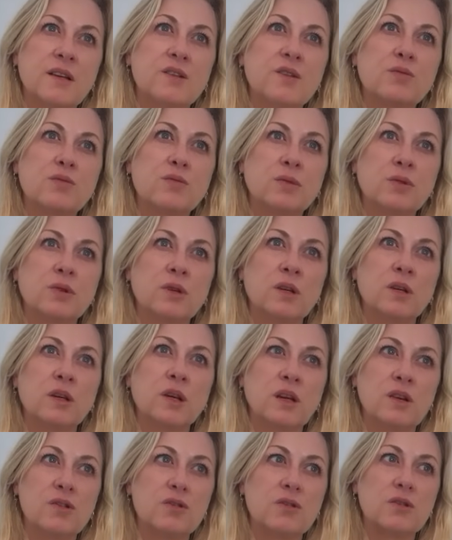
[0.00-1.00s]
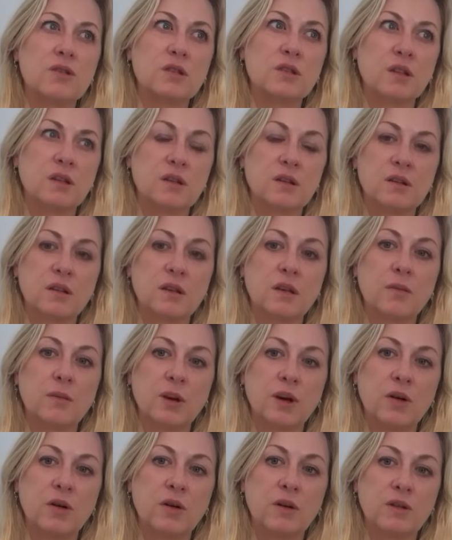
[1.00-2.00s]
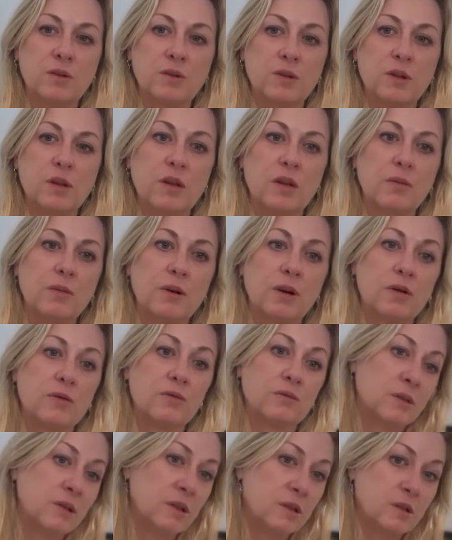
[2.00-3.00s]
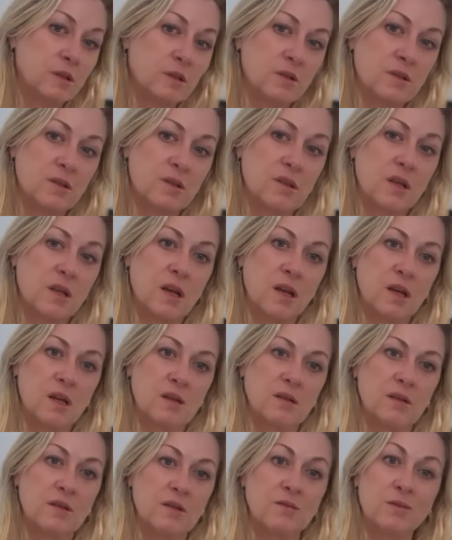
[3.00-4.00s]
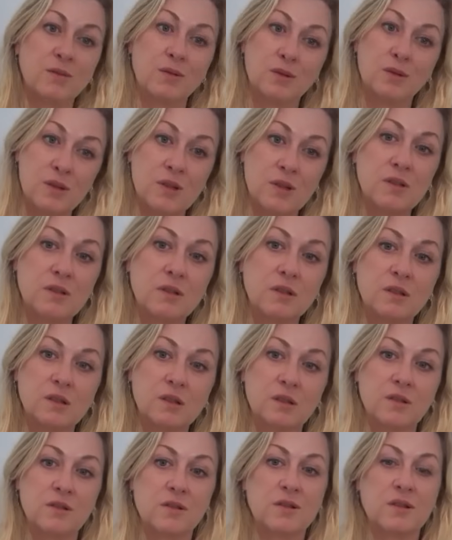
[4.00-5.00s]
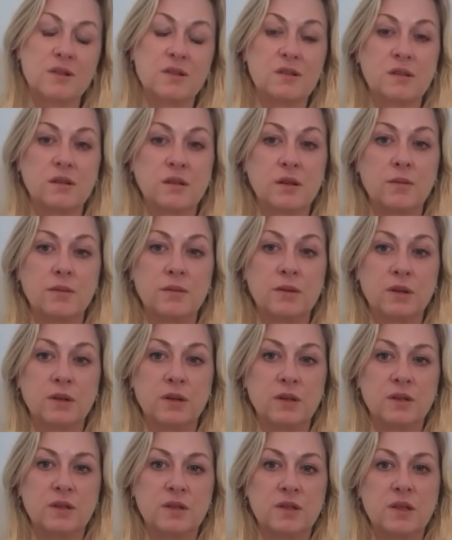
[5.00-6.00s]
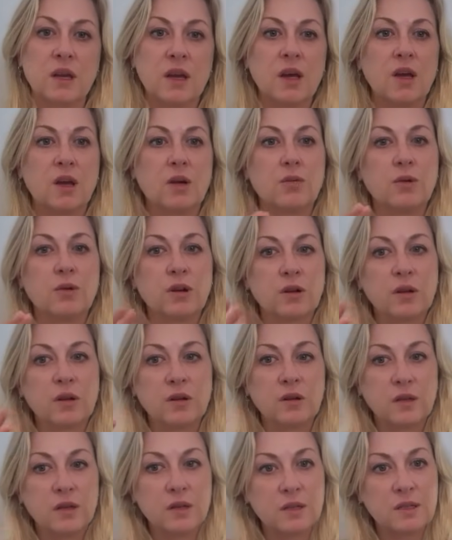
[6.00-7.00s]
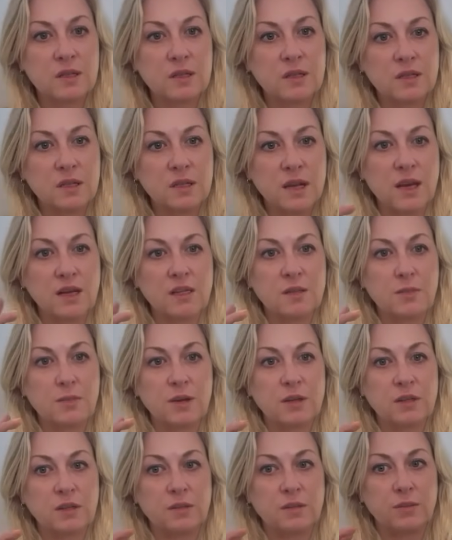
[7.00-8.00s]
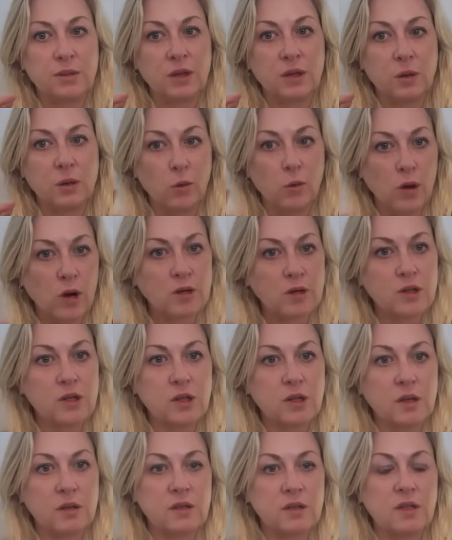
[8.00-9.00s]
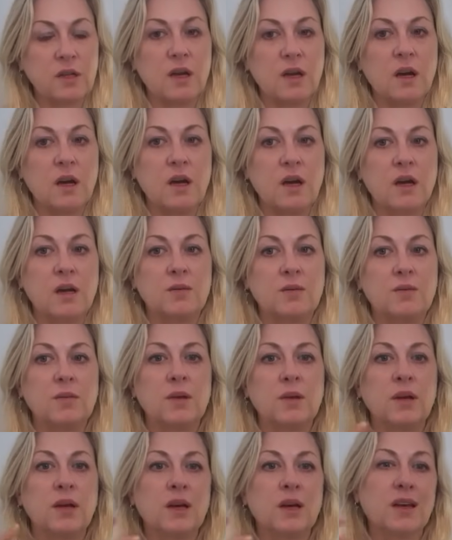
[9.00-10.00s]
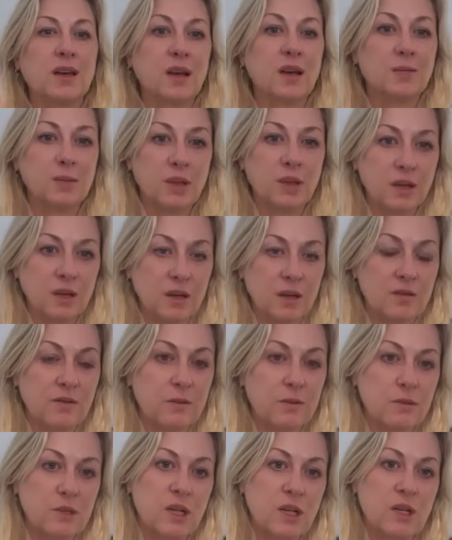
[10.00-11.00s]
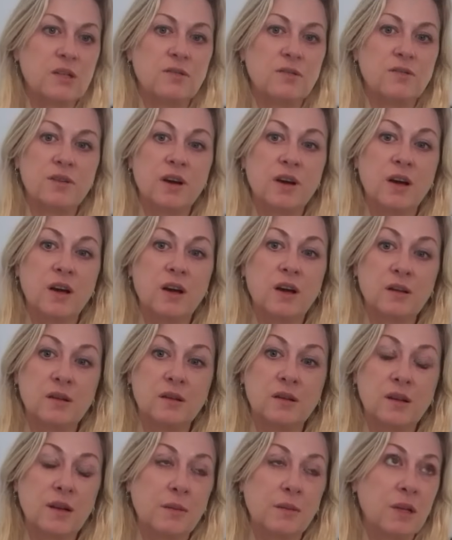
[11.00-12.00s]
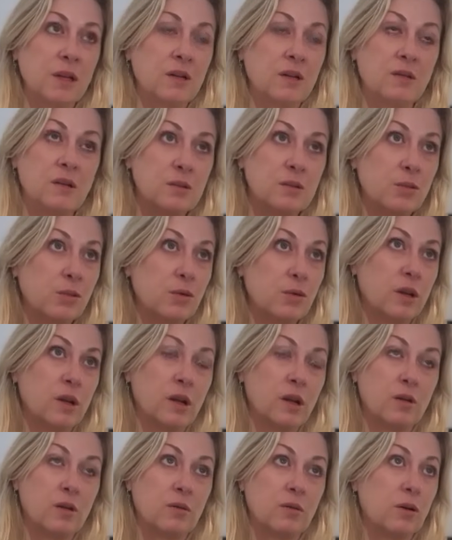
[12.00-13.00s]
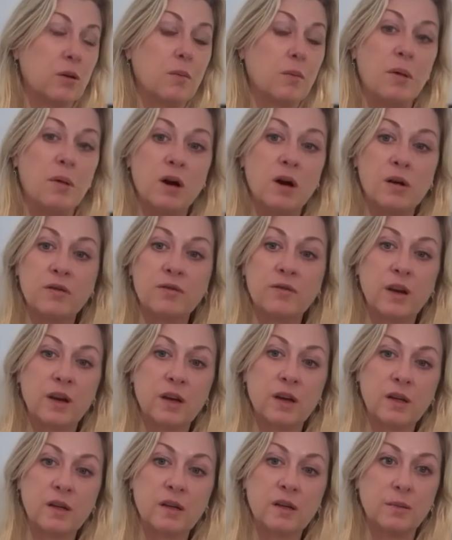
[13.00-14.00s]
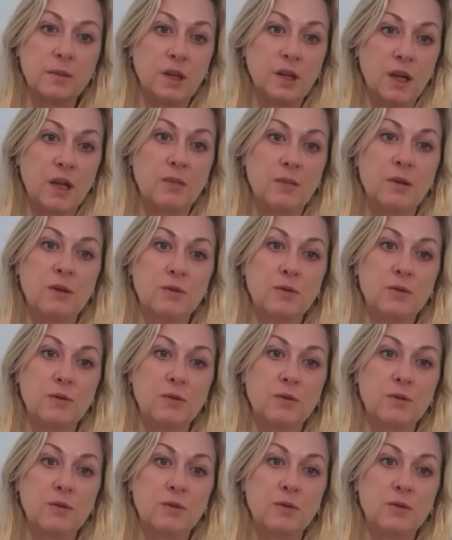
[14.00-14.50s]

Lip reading: really interesting to think about as we think about leaders and religious leaders and celebrities, where there is this aspect of being watched all the time and being kind of objectified. I mean, at this point now, commodified. I mean, Amy